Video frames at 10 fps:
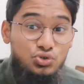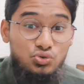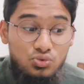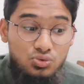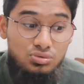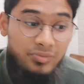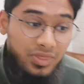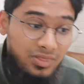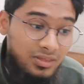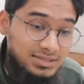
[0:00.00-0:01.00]
to
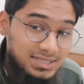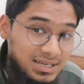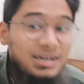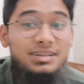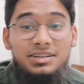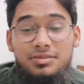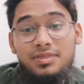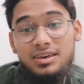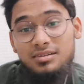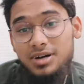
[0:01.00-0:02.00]
decide and to
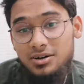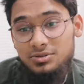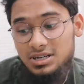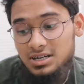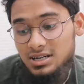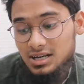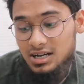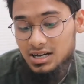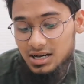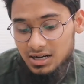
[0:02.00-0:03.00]
think about
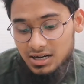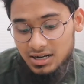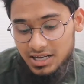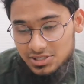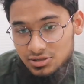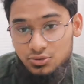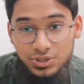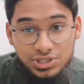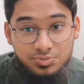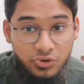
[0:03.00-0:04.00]
as to
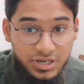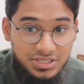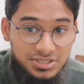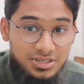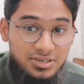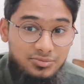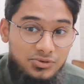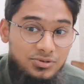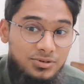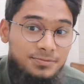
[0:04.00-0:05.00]
which points are
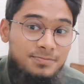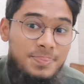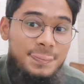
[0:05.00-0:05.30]
more